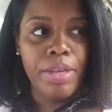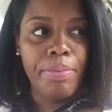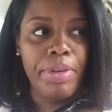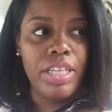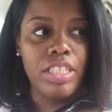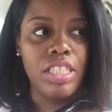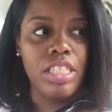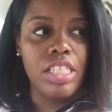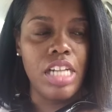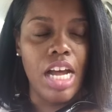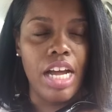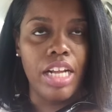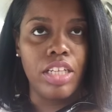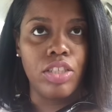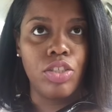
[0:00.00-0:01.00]
because it's
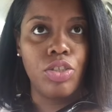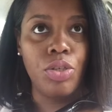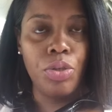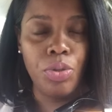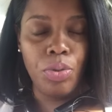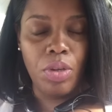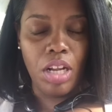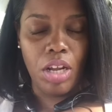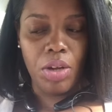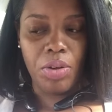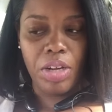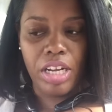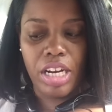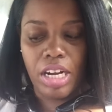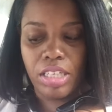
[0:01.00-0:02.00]
not too
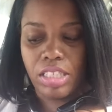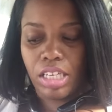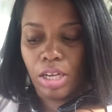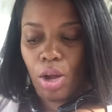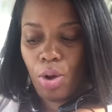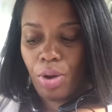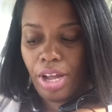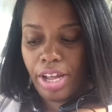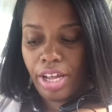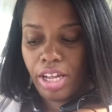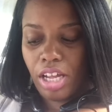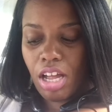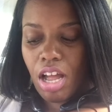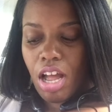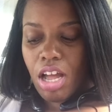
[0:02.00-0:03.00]
low. And I was like, okay.